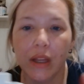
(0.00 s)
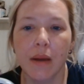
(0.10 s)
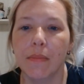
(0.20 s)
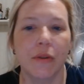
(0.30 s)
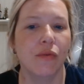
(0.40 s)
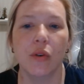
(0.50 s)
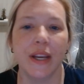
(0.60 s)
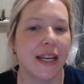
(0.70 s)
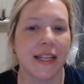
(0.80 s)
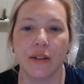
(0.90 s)
But Roy,
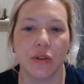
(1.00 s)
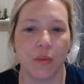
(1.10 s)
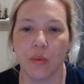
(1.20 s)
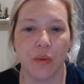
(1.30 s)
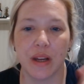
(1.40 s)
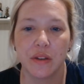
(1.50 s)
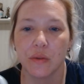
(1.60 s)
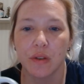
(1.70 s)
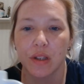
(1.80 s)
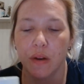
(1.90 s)
he deals with all that
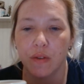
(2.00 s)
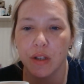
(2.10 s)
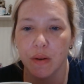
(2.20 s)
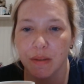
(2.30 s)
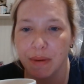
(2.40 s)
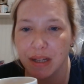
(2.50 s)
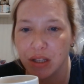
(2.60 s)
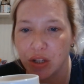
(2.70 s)
sort of stuff, so it's best to